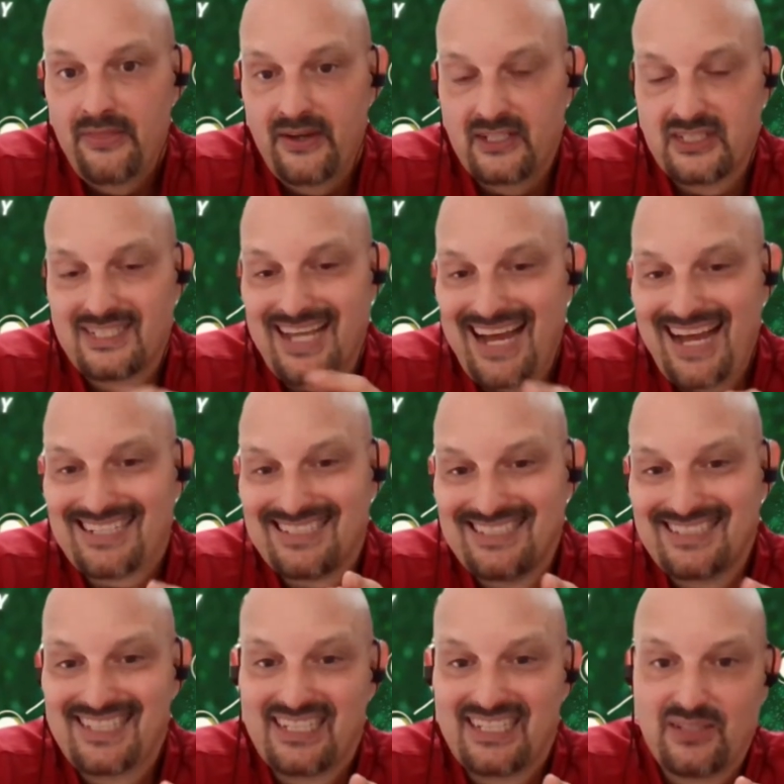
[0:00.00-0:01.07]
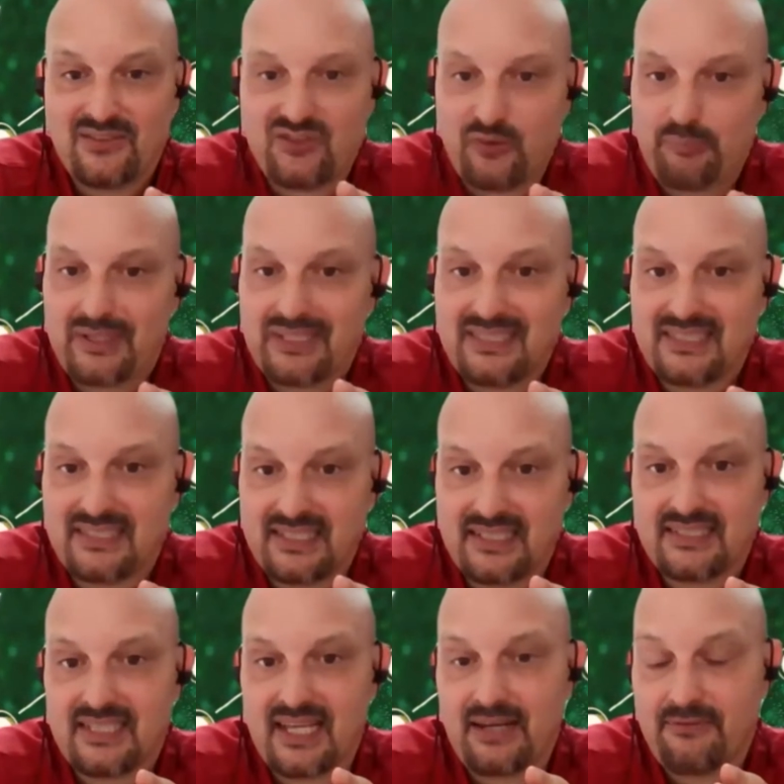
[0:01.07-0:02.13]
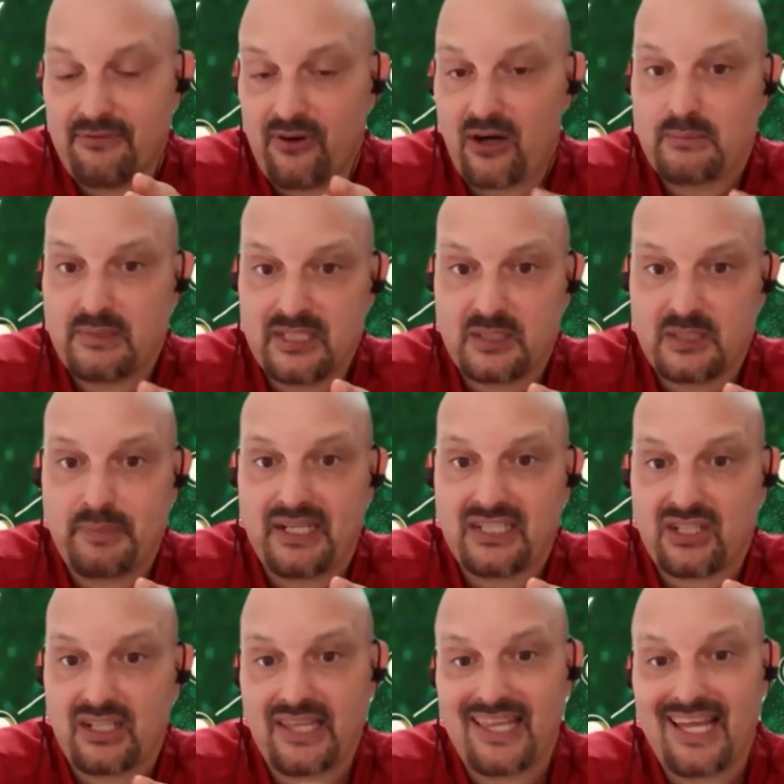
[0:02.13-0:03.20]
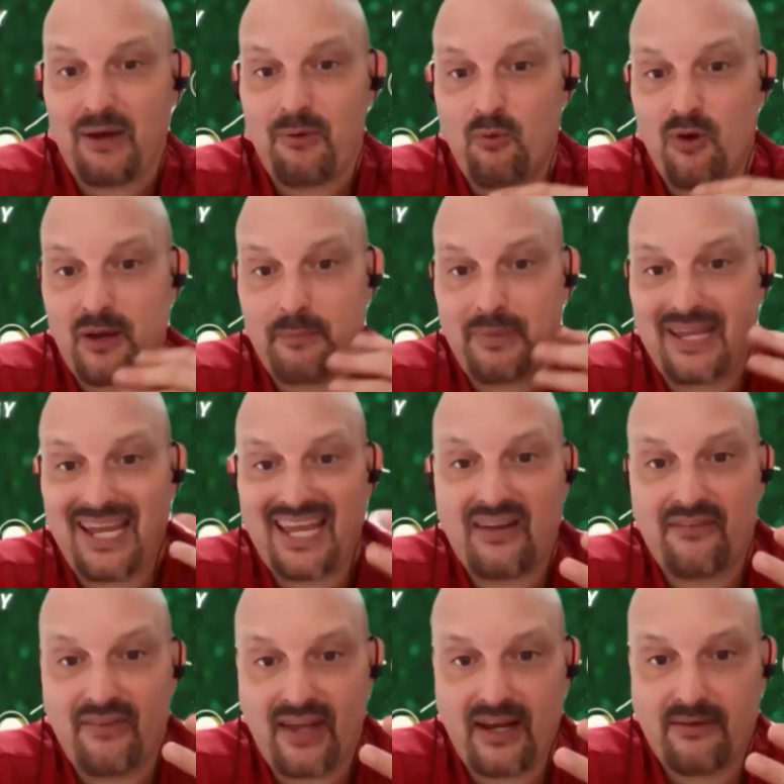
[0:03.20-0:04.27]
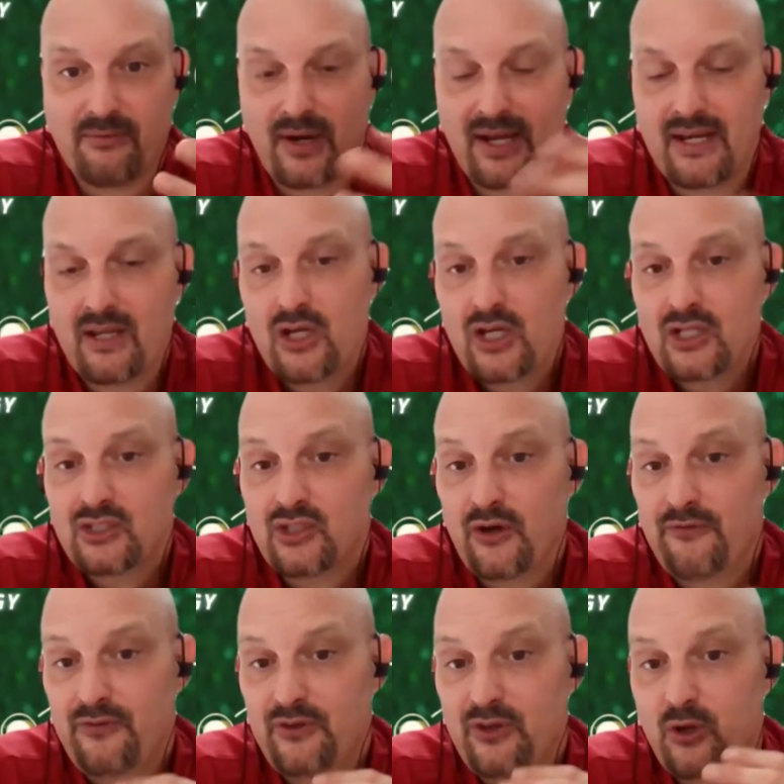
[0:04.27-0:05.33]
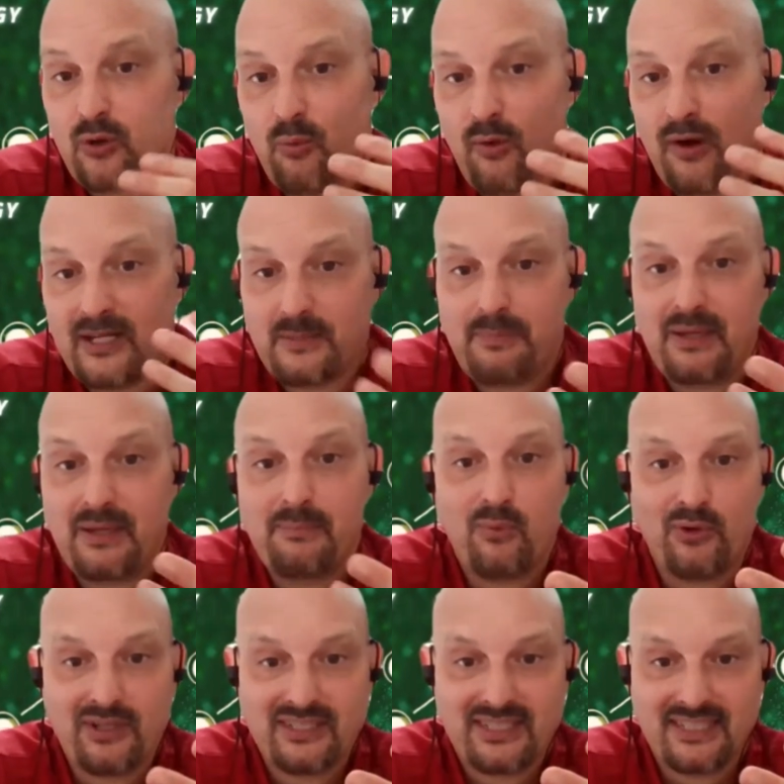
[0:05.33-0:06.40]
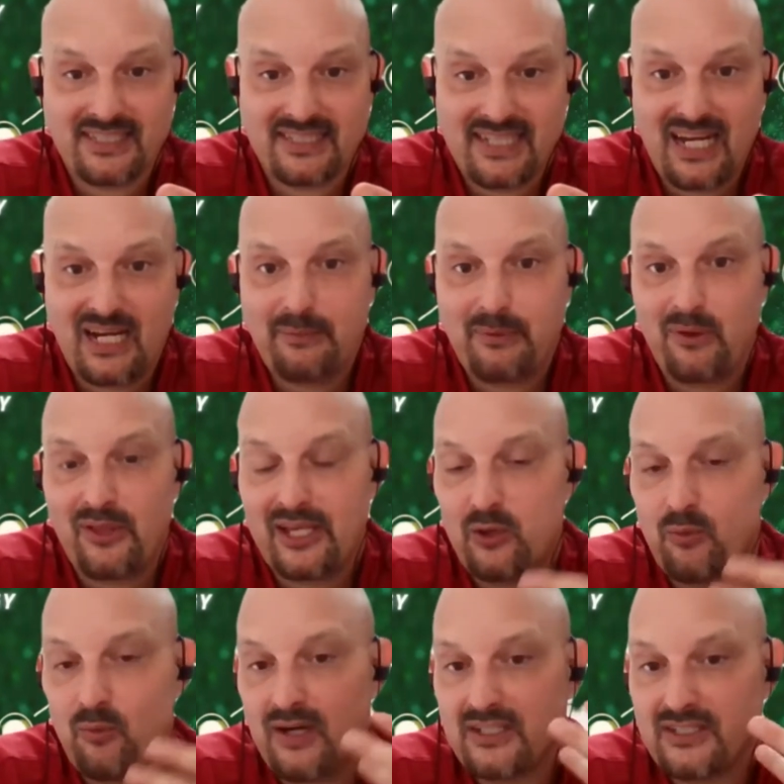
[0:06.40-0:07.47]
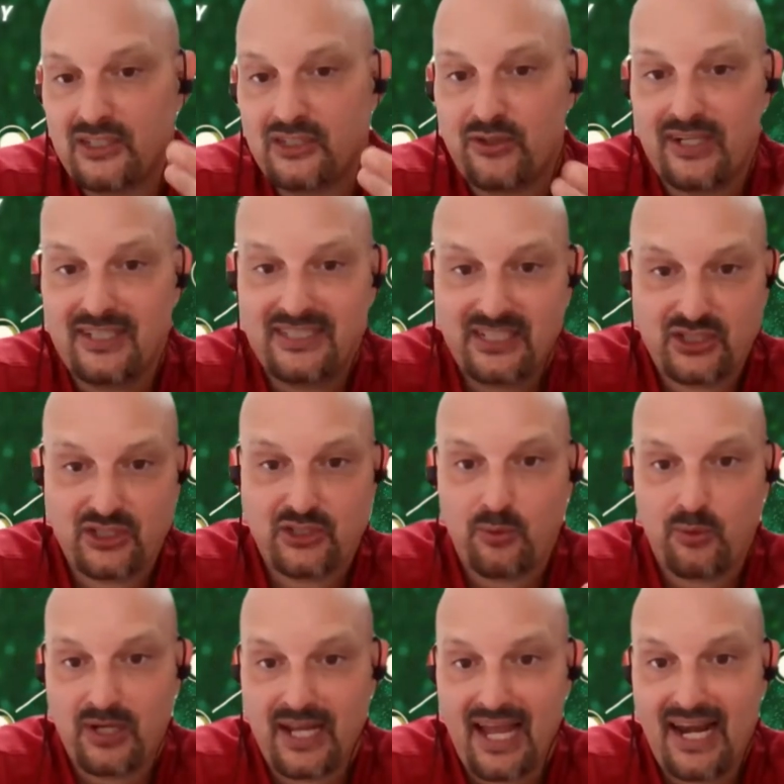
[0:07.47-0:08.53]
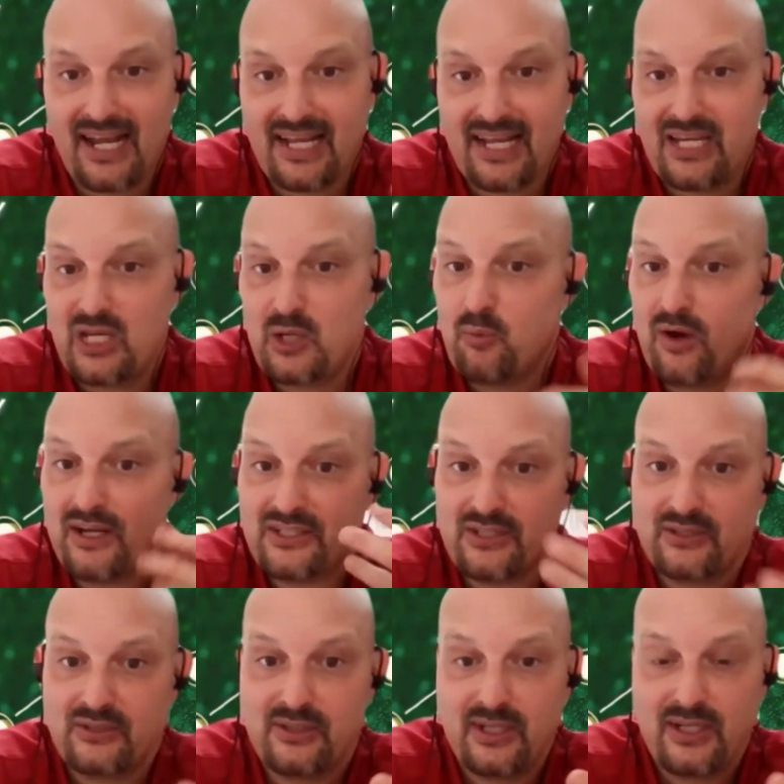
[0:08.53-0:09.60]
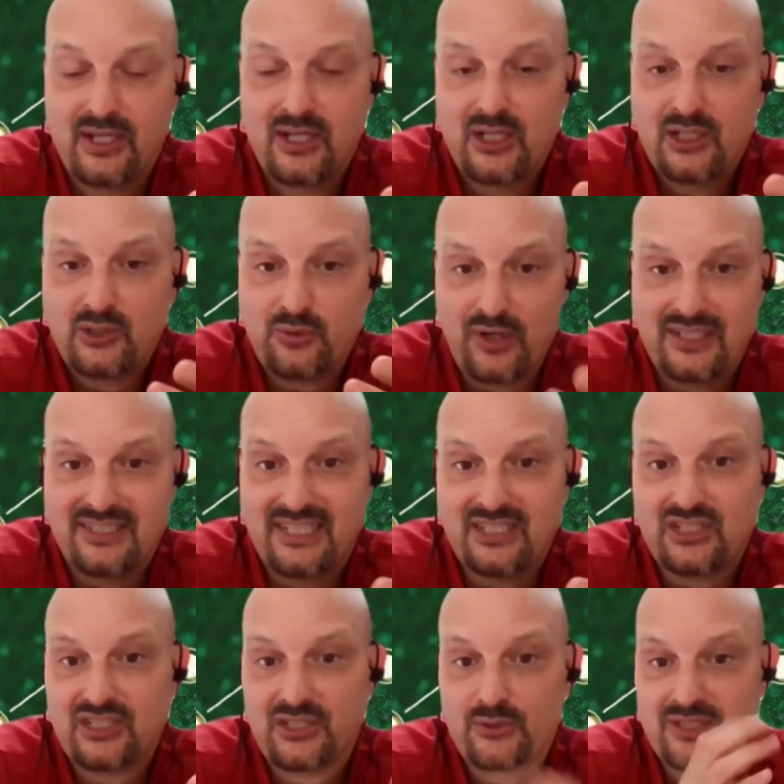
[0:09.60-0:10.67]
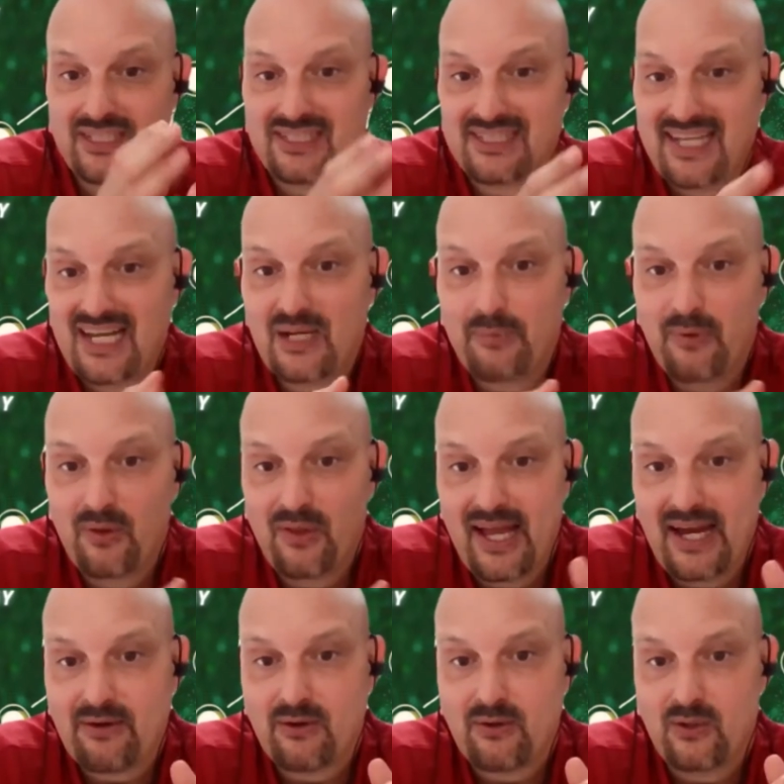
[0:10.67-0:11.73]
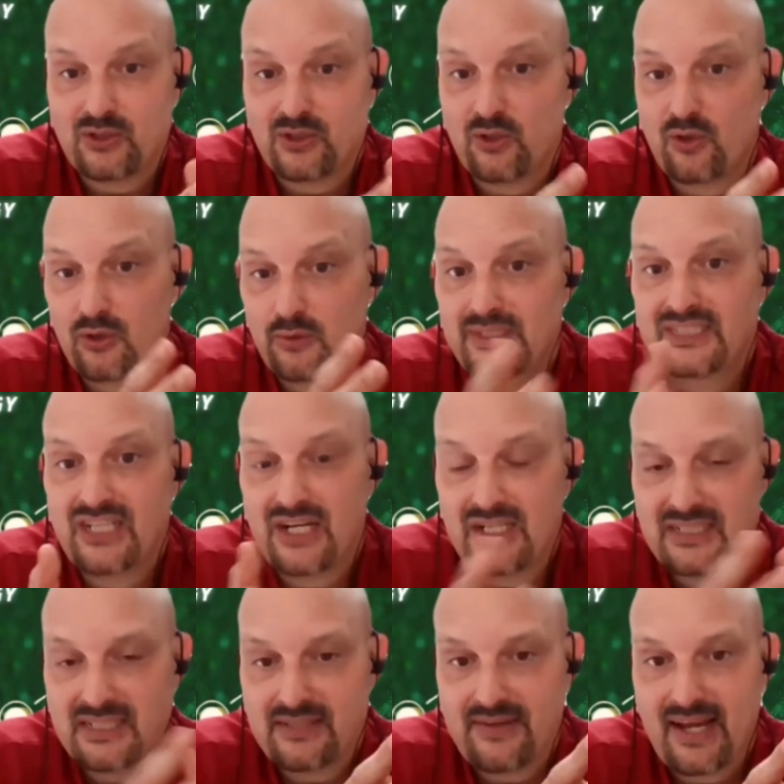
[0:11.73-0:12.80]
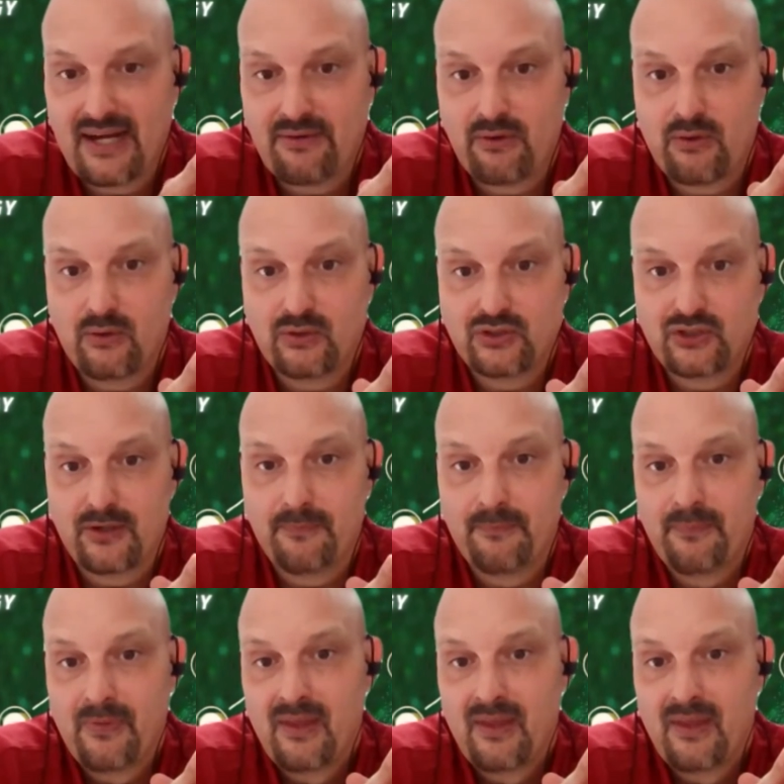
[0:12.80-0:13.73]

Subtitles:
there's tax incentives for businesses and farms especially that want to be innovative, right? So if you want to be more sustainable and you want to transition to organic, want to transition to sustainable agriculture or regenerative agriculture,